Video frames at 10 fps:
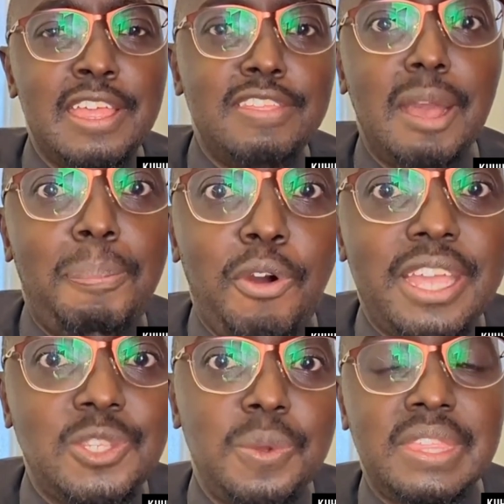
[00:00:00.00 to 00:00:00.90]
their
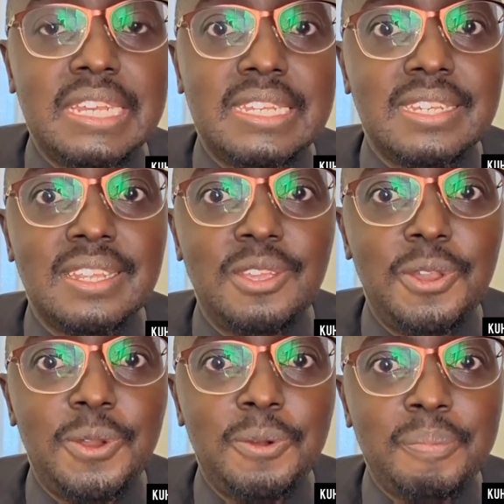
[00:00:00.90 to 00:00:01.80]
pockets with it,
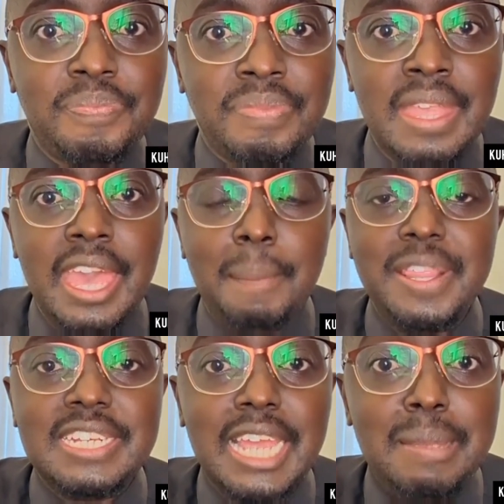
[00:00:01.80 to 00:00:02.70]
And by
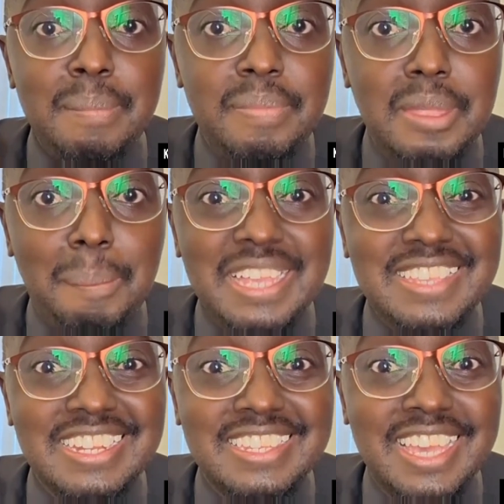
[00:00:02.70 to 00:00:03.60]
the time the
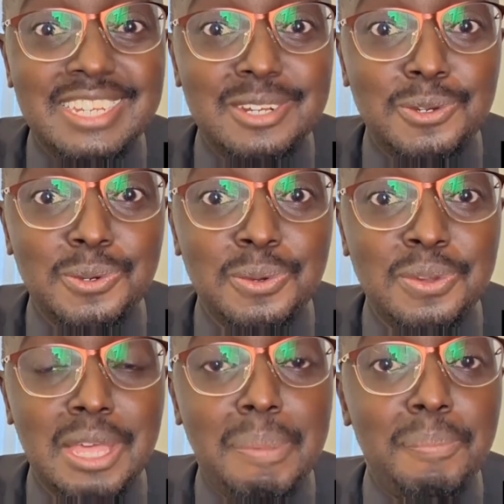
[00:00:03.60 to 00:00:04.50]
basket is getting to
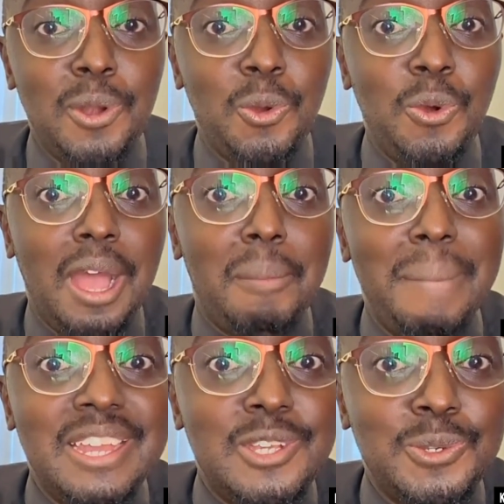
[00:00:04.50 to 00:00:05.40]
the people who are
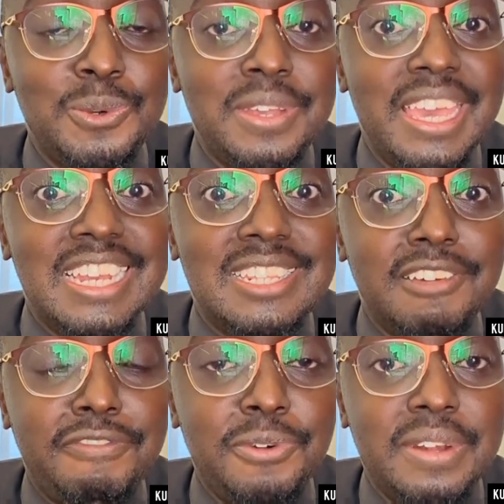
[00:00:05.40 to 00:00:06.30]
meant to eat the
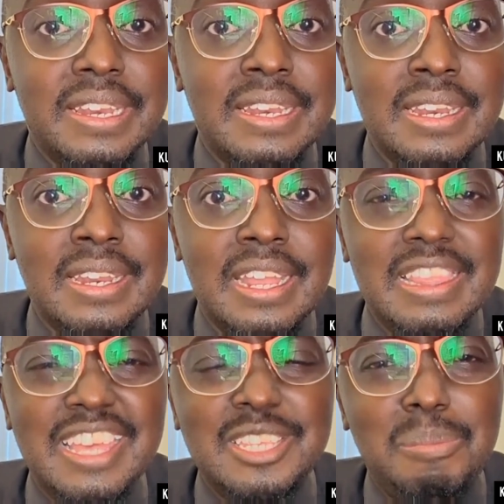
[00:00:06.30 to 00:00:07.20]
food,
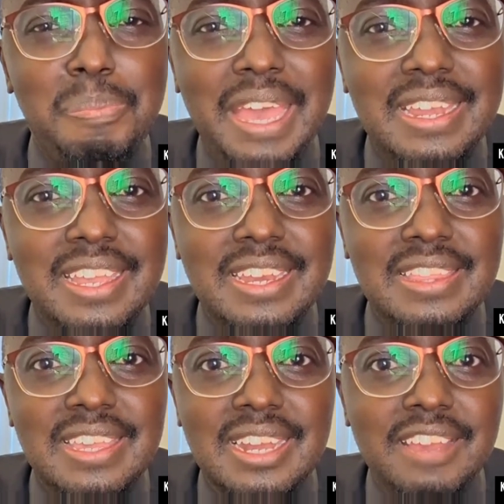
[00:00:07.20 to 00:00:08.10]
there's barely
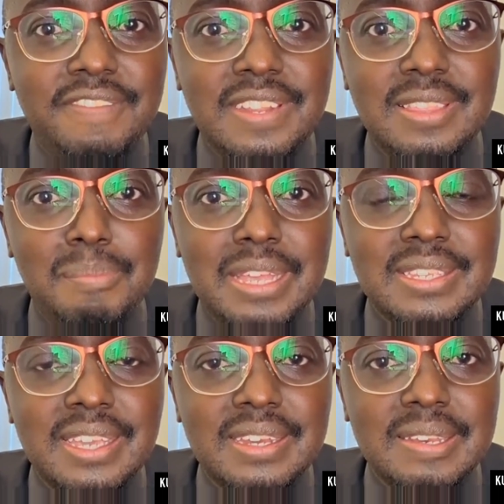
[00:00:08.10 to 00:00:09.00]
anything left in the
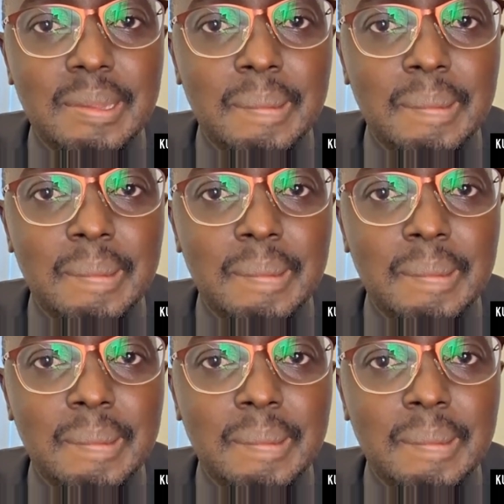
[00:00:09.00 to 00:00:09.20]
basket.